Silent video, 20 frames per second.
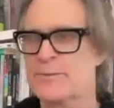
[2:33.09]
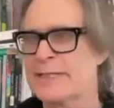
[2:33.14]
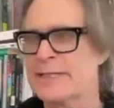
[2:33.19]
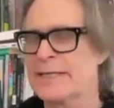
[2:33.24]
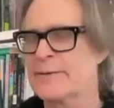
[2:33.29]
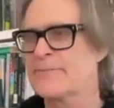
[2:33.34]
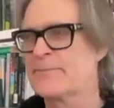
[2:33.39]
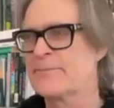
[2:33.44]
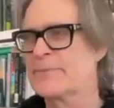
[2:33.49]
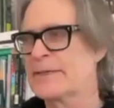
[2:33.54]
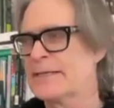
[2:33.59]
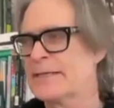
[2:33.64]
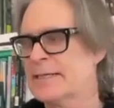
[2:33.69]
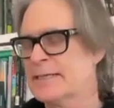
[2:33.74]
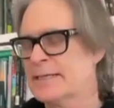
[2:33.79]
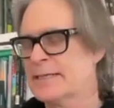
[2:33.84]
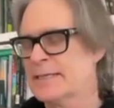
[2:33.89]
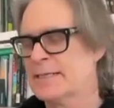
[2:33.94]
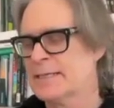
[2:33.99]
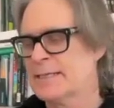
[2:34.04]
being.
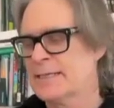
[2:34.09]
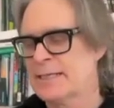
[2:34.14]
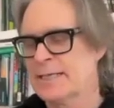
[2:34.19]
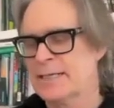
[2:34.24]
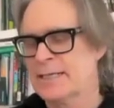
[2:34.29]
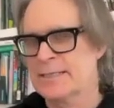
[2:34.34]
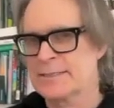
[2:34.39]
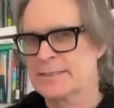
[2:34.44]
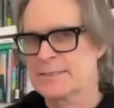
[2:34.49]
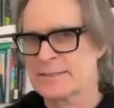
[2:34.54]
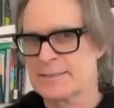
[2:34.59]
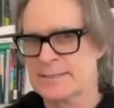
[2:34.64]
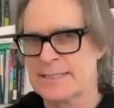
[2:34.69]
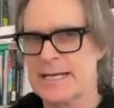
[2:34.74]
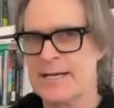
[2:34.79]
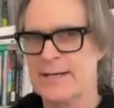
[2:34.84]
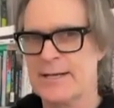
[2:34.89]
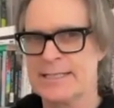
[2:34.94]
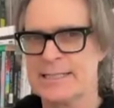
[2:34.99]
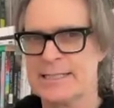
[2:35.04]
And so
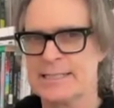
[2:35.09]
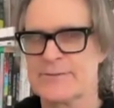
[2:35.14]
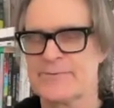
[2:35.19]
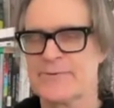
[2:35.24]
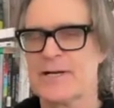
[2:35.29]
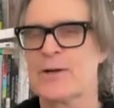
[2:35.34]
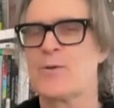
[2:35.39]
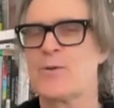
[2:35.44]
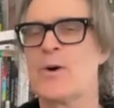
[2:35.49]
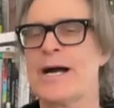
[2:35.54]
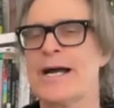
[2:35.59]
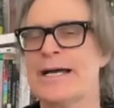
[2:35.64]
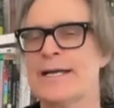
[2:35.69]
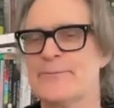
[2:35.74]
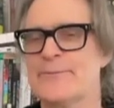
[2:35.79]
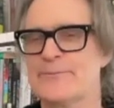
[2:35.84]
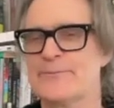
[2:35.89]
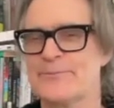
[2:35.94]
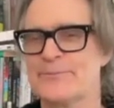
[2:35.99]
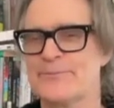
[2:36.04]
now it gets very
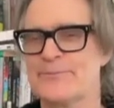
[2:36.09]
quiet.